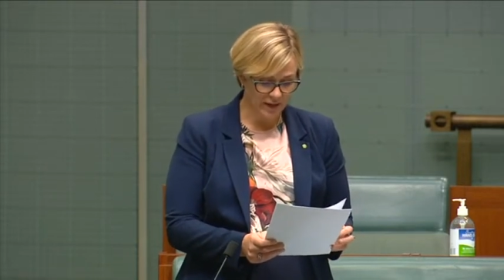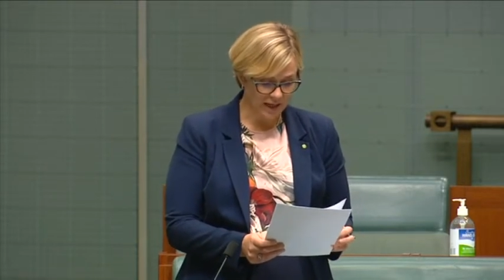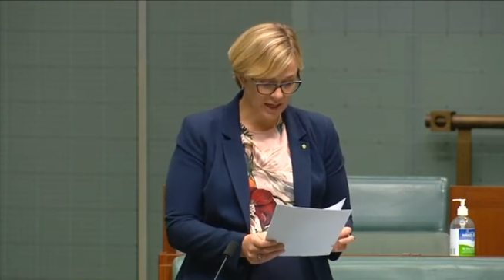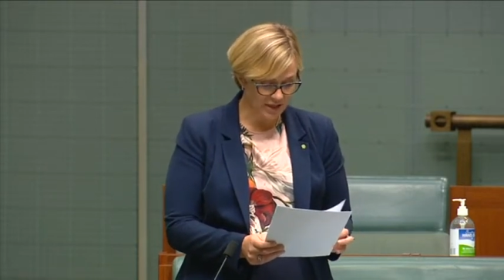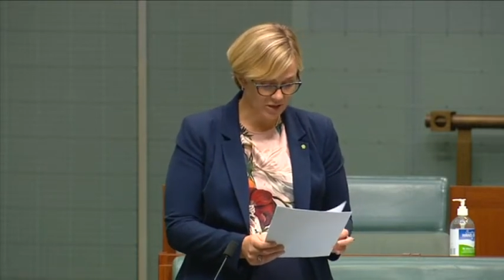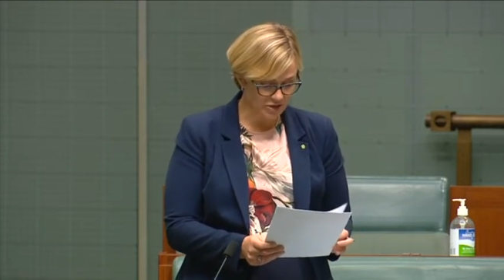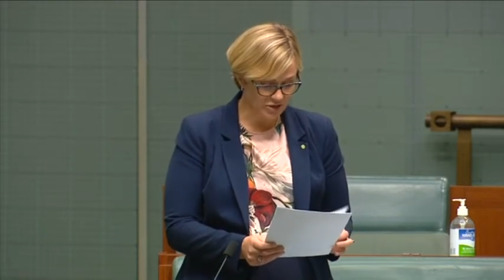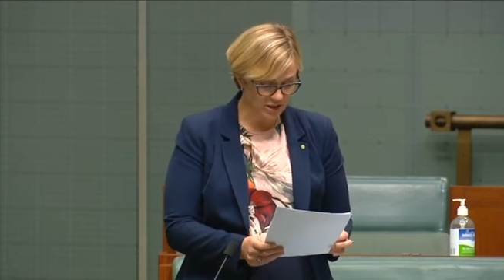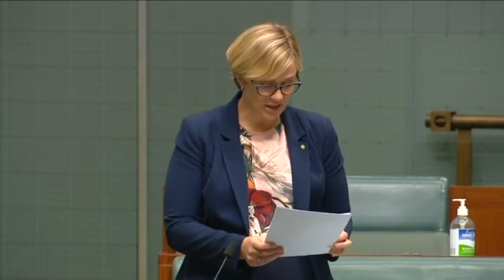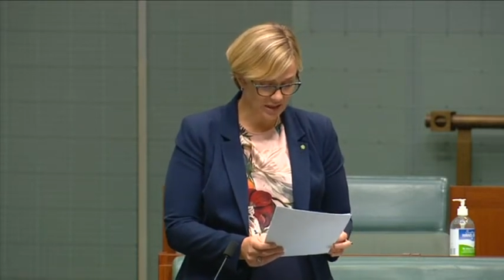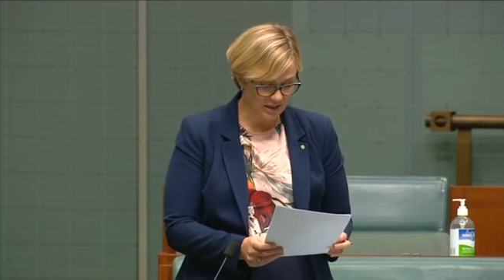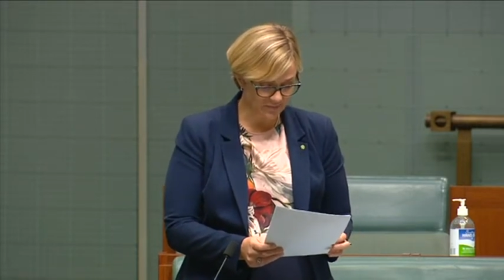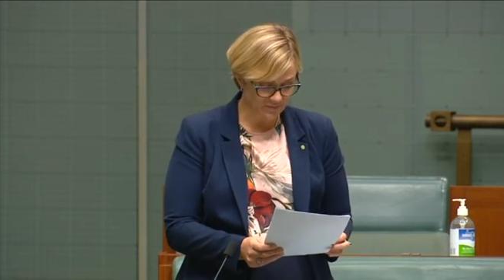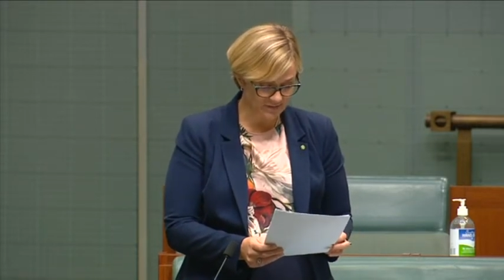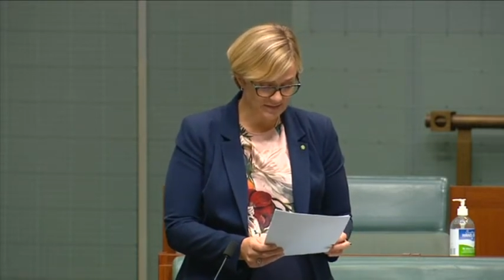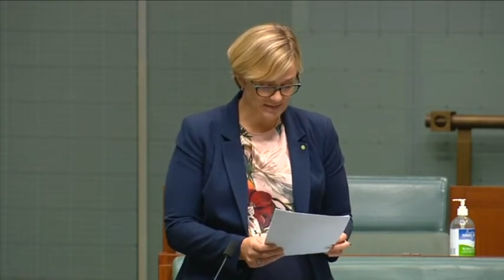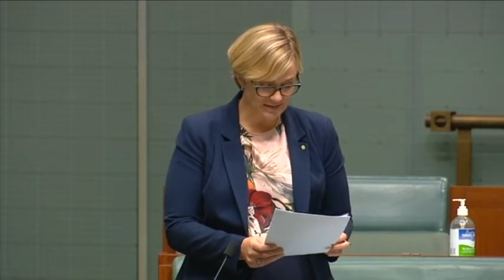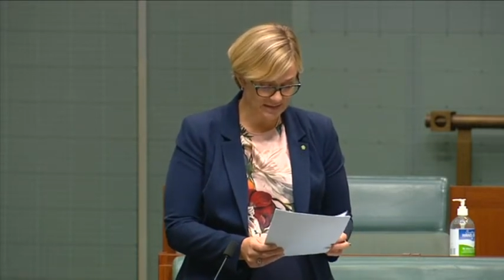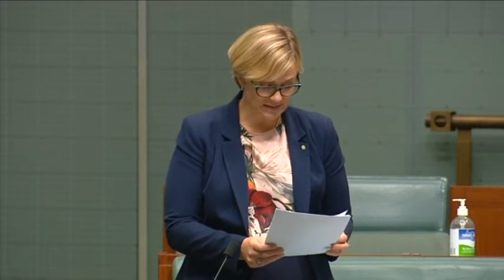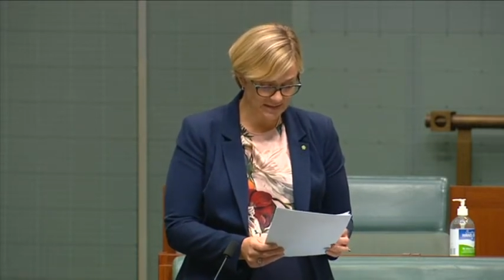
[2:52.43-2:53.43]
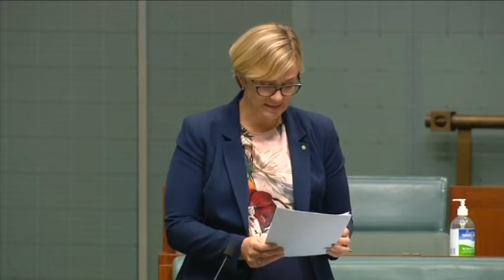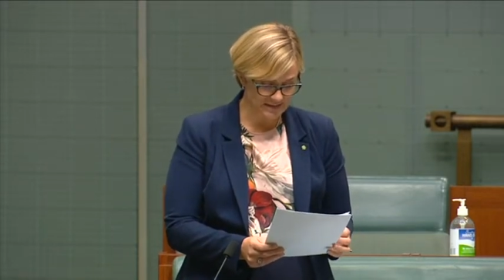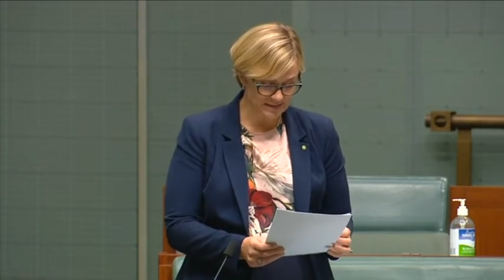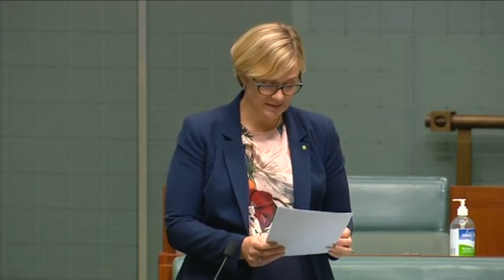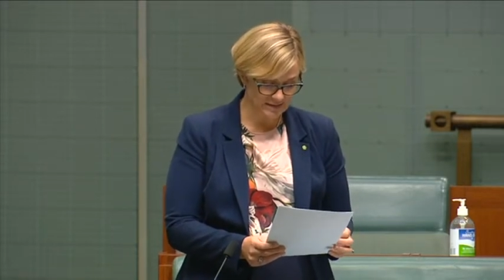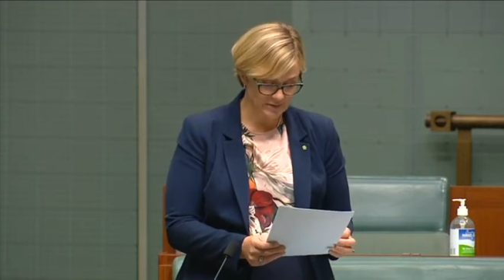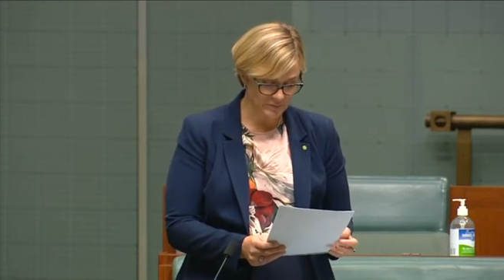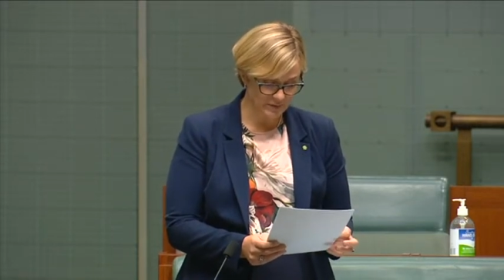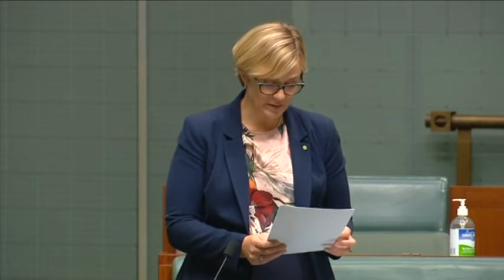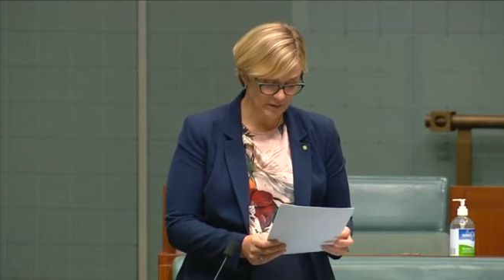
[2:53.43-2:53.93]
aged care
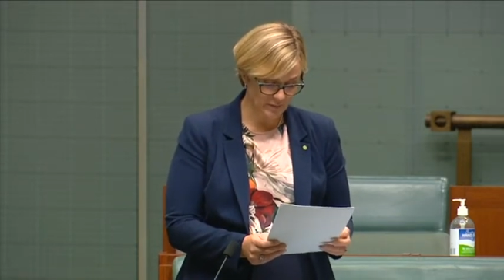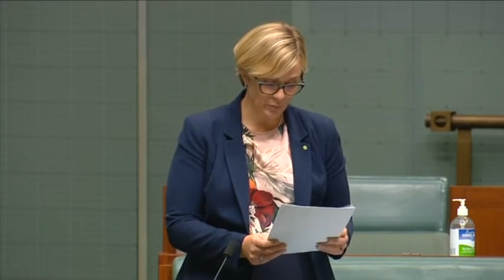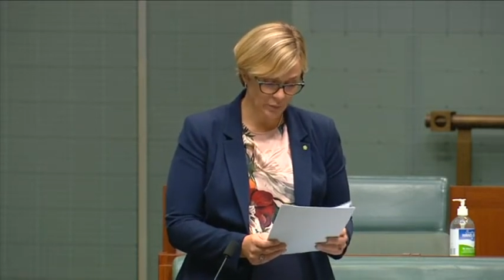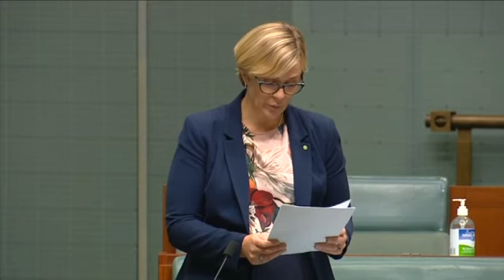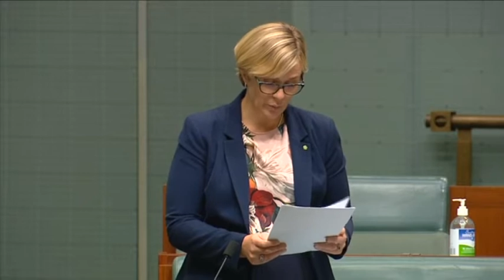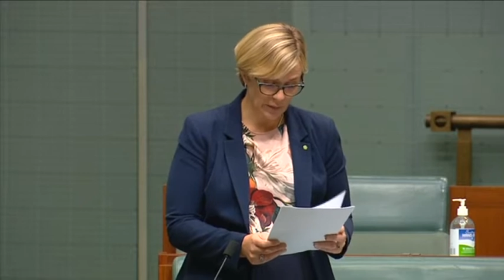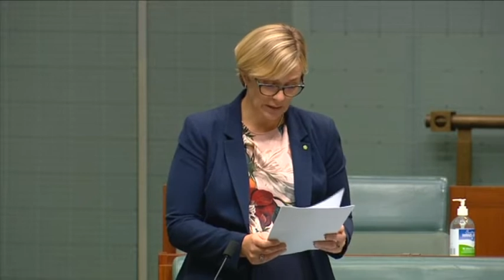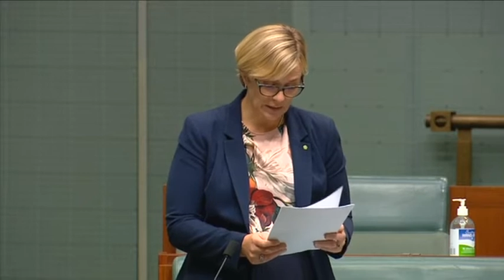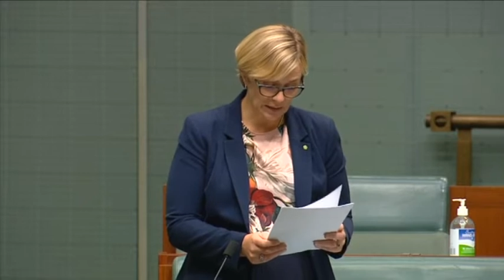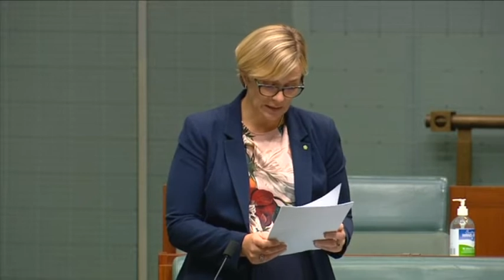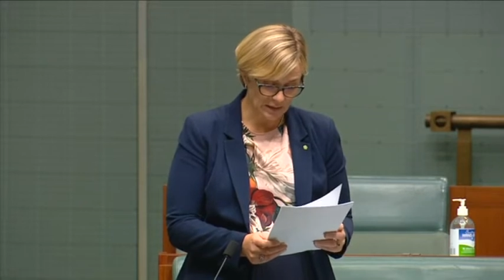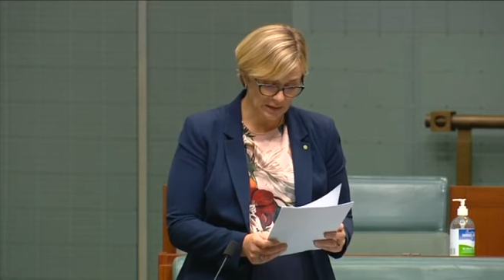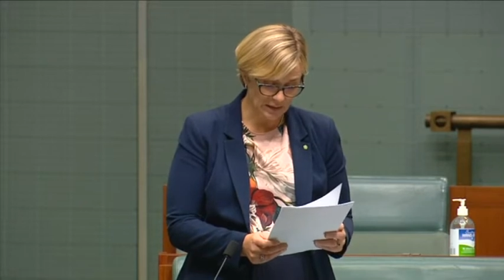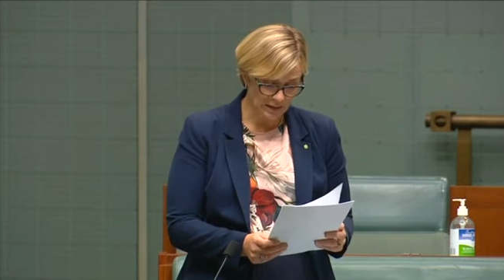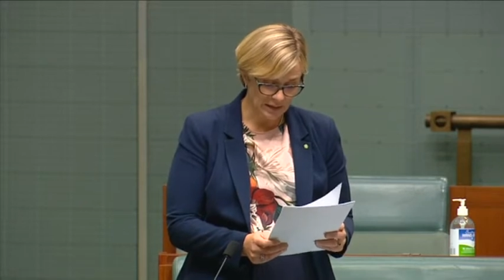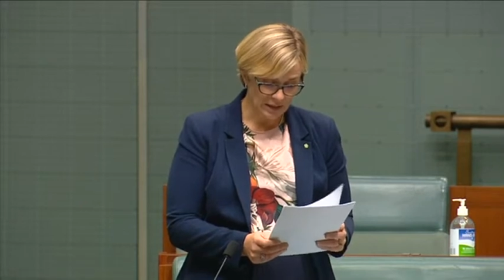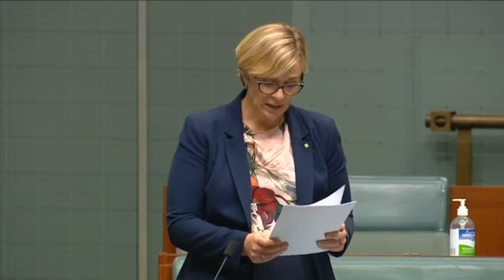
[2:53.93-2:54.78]
facilities within Warringah